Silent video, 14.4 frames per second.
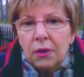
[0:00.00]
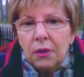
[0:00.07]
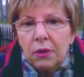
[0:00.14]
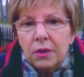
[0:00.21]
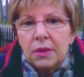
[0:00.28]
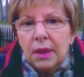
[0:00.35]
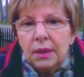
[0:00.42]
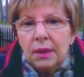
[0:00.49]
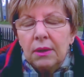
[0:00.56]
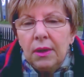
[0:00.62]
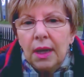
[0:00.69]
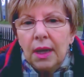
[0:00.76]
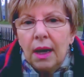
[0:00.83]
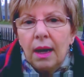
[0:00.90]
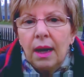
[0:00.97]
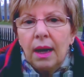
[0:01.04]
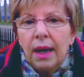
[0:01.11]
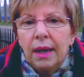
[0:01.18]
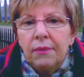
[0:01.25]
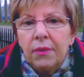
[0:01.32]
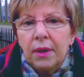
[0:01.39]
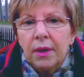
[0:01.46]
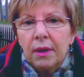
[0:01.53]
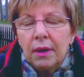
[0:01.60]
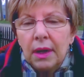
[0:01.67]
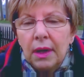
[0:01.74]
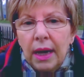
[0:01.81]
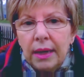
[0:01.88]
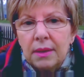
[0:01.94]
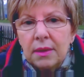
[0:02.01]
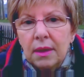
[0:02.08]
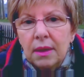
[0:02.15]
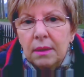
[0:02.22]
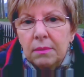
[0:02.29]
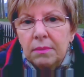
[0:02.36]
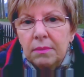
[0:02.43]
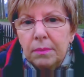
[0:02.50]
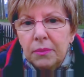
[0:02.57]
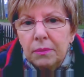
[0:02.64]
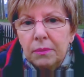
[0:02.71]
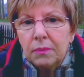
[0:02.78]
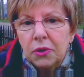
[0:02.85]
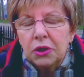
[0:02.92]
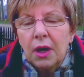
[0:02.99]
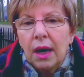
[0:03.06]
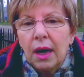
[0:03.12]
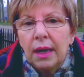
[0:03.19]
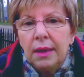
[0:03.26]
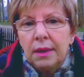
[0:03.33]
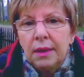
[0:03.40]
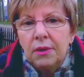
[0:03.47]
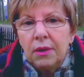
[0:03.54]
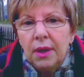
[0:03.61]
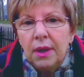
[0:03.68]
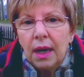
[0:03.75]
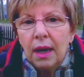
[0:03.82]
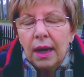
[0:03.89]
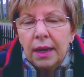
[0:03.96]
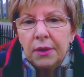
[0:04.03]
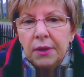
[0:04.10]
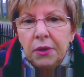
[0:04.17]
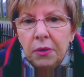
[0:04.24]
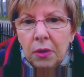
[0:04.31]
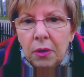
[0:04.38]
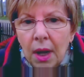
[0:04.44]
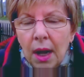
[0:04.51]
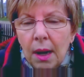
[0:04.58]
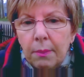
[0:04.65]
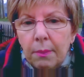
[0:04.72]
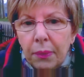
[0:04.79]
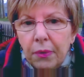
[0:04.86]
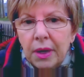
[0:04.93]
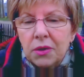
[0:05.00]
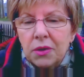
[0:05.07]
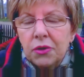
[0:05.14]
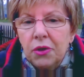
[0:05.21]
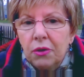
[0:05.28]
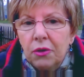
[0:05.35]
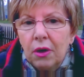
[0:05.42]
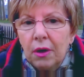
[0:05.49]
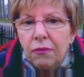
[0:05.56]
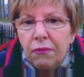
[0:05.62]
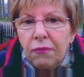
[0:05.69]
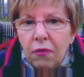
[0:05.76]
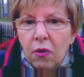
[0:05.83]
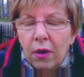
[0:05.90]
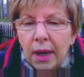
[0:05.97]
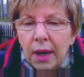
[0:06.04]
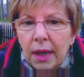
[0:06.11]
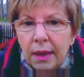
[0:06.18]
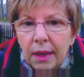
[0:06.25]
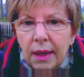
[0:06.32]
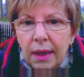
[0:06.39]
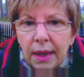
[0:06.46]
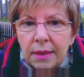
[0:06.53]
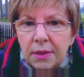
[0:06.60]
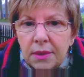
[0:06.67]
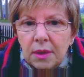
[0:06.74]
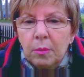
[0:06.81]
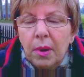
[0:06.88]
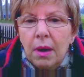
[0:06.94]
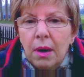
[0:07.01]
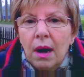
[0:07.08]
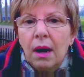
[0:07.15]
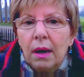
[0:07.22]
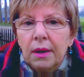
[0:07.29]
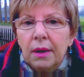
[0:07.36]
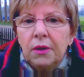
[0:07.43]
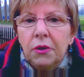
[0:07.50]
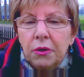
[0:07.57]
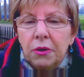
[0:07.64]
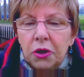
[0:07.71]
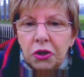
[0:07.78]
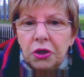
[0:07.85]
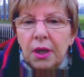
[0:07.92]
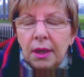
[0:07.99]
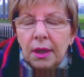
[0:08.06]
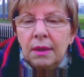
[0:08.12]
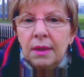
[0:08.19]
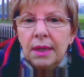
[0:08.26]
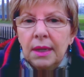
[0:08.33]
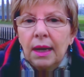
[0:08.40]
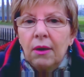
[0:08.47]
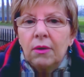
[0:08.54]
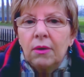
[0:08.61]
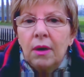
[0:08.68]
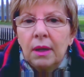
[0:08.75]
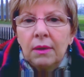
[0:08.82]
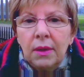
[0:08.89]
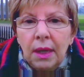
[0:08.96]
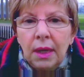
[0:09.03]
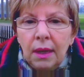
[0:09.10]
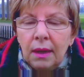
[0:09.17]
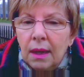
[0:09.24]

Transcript: that looks into the eye, and there are lights that shine into the eye, and you press your forehead against the bar and your chin down on